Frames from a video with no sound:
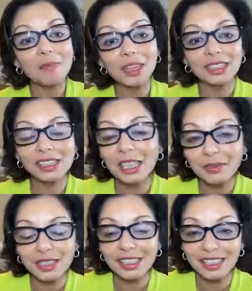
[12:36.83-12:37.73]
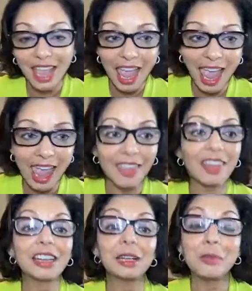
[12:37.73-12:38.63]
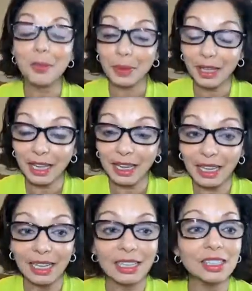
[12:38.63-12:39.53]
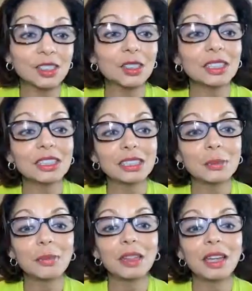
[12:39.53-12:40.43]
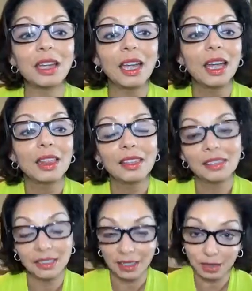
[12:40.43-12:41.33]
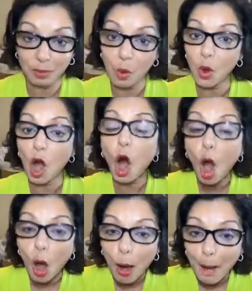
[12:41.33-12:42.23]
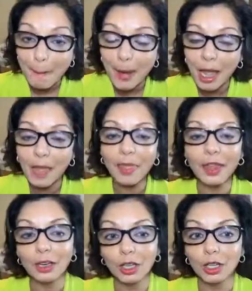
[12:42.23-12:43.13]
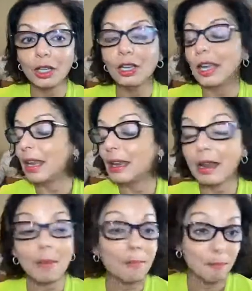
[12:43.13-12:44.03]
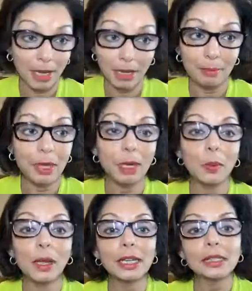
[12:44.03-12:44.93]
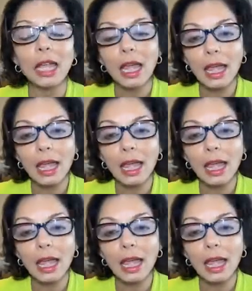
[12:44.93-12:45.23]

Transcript: it's safe to say that complaining is certainly something that does more harm than good in many, many ways.